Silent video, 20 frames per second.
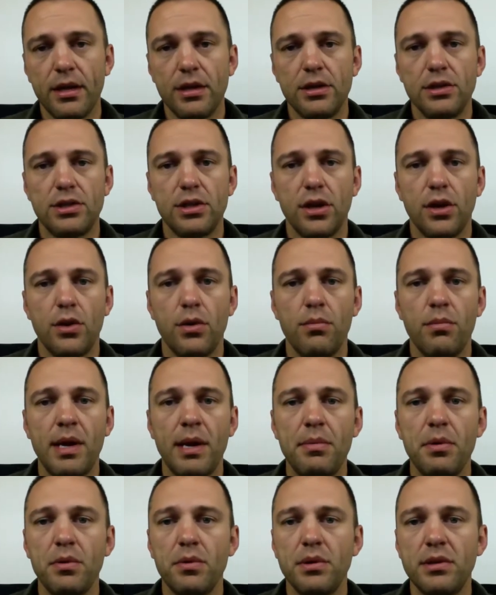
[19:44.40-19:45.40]
So
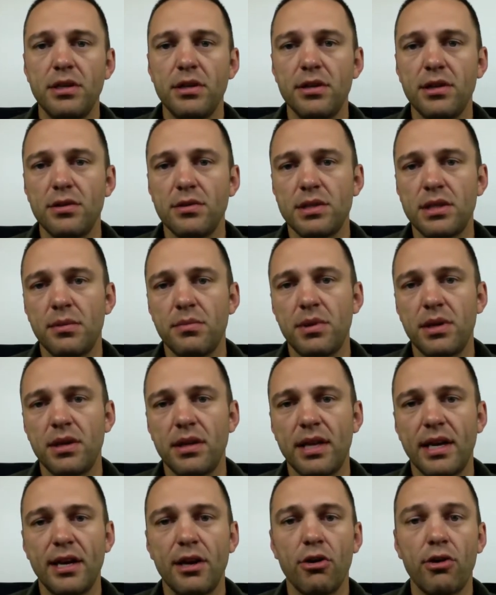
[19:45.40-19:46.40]
maybe we're dealing with something
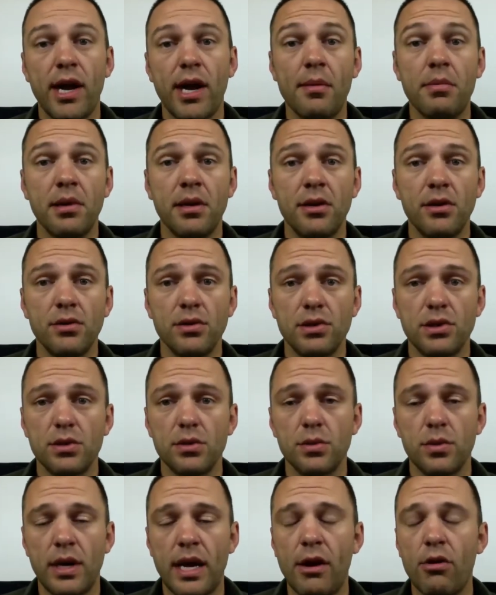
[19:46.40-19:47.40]
like arabinose.
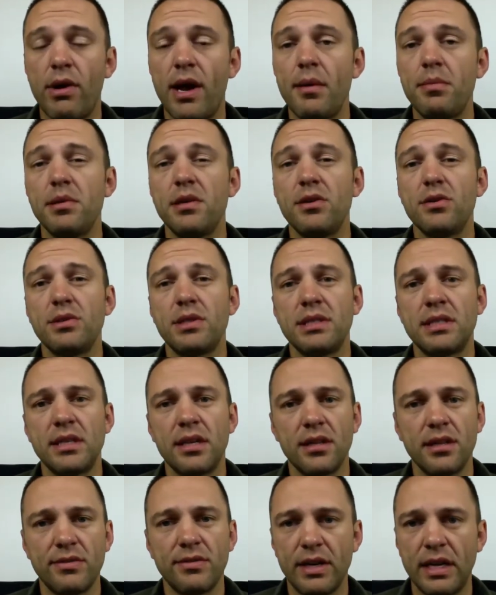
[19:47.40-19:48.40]
Arabinose is
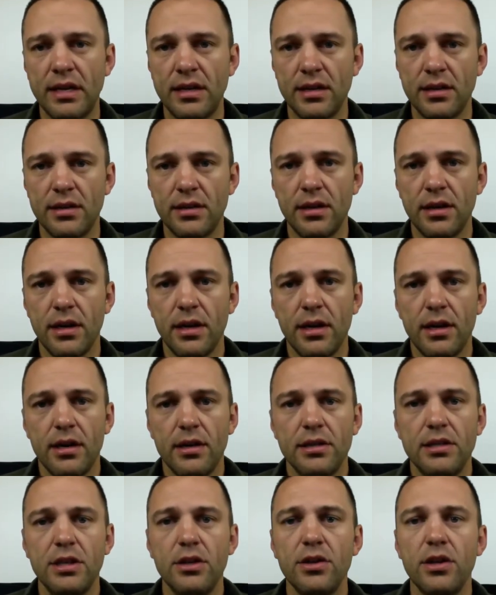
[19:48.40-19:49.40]
elevated.
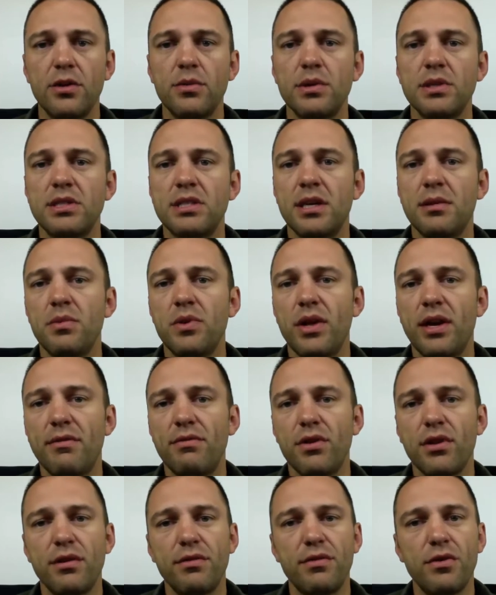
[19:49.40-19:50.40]
Dealing with some
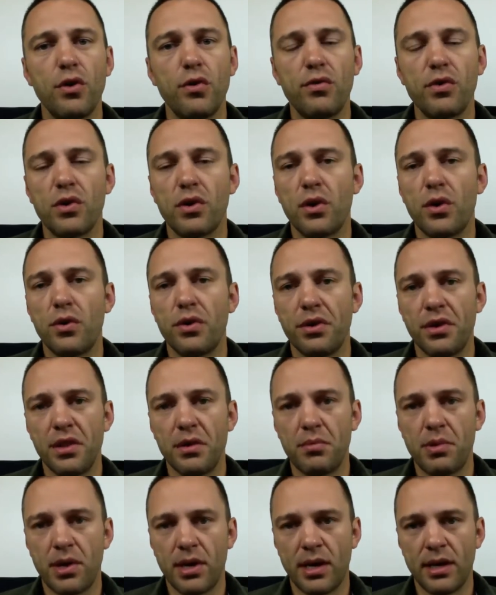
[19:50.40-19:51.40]
level of overgrowth in the
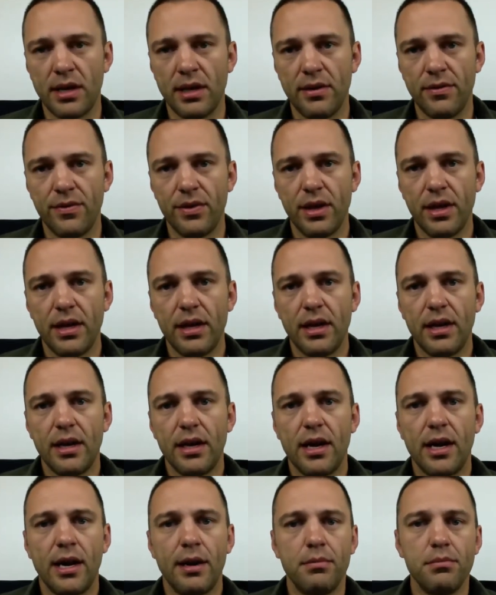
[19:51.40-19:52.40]
body.
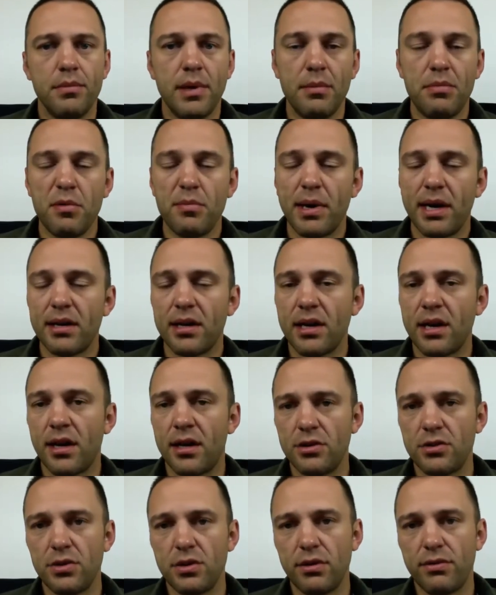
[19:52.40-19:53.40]
Maybe
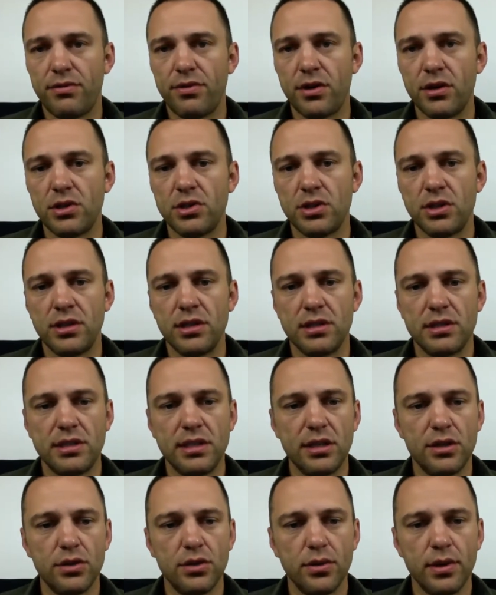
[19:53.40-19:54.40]
mitochondrial function is
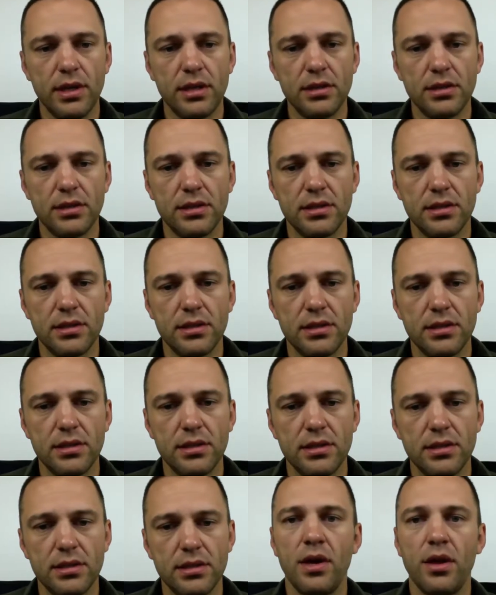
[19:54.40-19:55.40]
decreased,
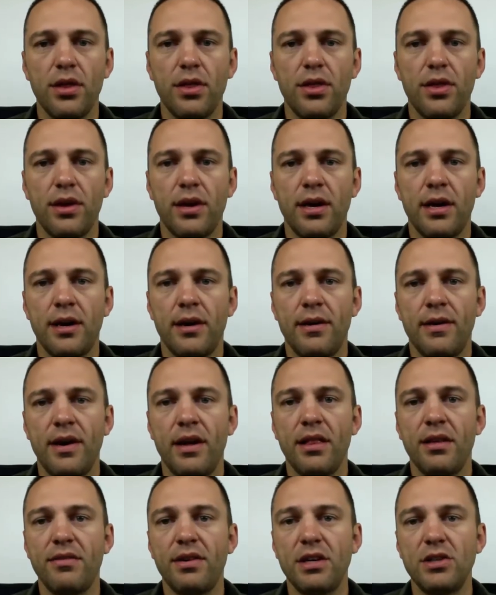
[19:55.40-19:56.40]
dealing with
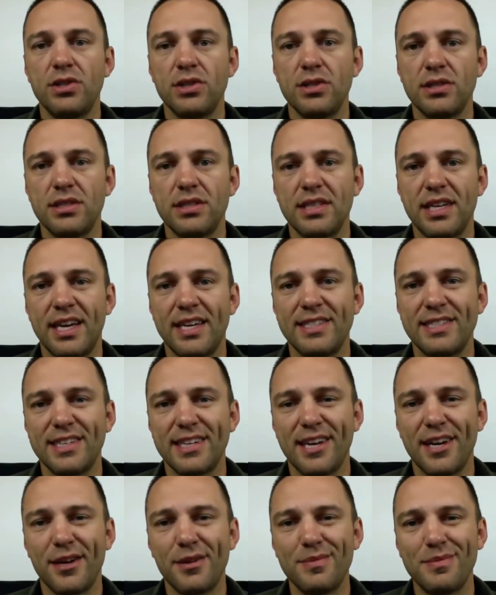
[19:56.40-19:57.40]
elevations as
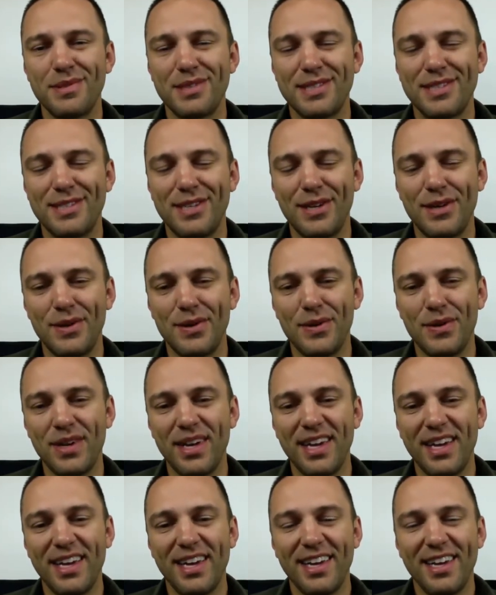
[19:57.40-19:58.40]
it comes to
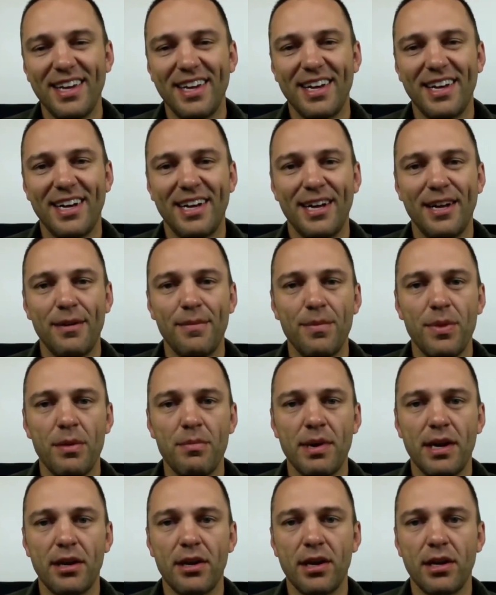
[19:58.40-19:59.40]
the
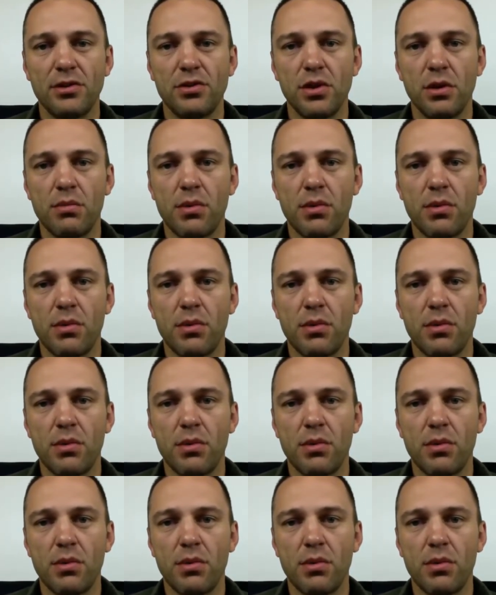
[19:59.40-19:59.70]
mitochondrial